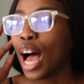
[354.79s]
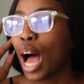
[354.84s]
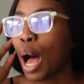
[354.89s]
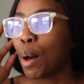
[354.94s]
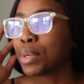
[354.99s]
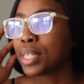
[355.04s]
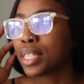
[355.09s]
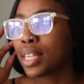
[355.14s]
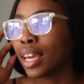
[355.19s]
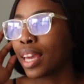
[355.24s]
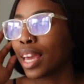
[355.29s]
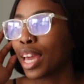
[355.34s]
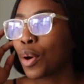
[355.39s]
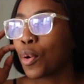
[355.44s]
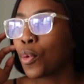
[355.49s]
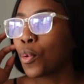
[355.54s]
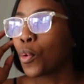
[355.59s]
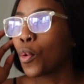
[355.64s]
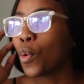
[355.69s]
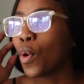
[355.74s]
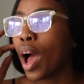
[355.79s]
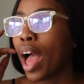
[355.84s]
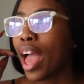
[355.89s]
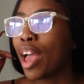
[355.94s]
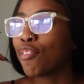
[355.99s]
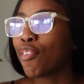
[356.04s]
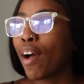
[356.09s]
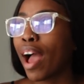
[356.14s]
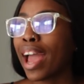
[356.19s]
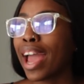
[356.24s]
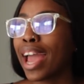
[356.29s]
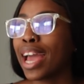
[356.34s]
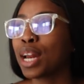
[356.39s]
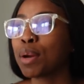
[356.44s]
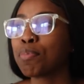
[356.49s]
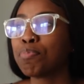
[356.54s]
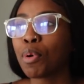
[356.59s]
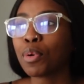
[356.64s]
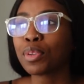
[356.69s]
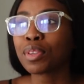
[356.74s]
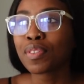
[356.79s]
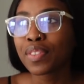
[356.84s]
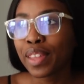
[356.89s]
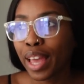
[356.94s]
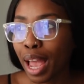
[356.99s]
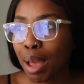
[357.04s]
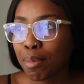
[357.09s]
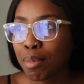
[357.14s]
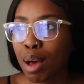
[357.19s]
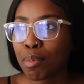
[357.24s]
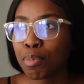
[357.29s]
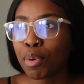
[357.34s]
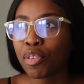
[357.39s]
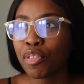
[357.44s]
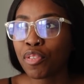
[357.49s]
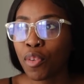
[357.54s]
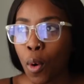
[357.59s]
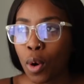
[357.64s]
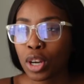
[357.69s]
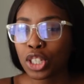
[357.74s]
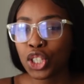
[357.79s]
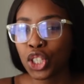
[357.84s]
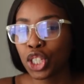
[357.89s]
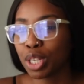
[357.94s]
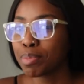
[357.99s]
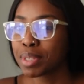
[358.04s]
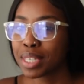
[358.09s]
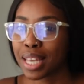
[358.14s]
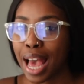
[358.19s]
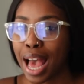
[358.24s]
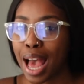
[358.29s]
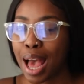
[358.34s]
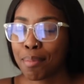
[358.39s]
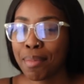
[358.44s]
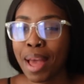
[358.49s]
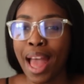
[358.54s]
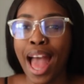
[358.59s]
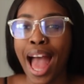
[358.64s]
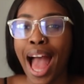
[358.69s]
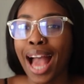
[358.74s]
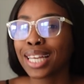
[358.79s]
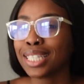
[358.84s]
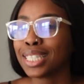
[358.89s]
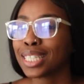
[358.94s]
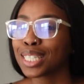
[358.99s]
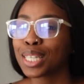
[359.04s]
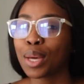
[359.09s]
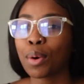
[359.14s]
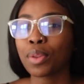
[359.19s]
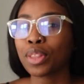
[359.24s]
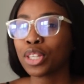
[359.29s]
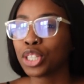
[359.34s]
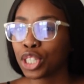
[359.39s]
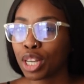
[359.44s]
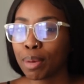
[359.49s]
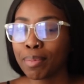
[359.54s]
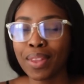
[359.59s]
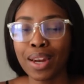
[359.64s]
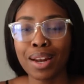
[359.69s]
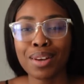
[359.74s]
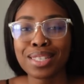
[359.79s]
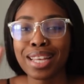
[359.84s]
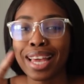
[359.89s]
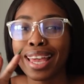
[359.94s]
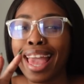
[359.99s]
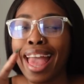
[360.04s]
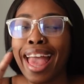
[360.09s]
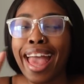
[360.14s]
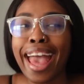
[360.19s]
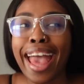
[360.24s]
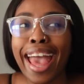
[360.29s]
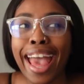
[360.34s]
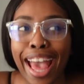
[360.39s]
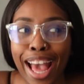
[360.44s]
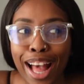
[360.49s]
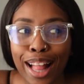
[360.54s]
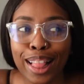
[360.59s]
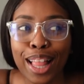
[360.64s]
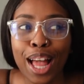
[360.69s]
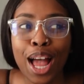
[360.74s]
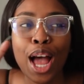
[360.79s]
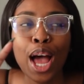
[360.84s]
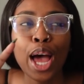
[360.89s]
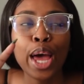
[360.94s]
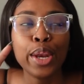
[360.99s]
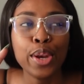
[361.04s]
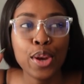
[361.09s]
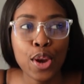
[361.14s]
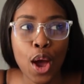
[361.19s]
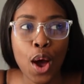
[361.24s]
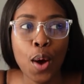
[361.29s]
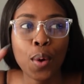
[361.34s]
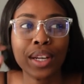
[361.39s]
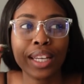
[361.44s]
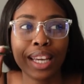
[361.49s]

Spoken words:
I was thinking, ooh, if I edit both of them before gym time, I can just go to the gym. And then I was like, hell no.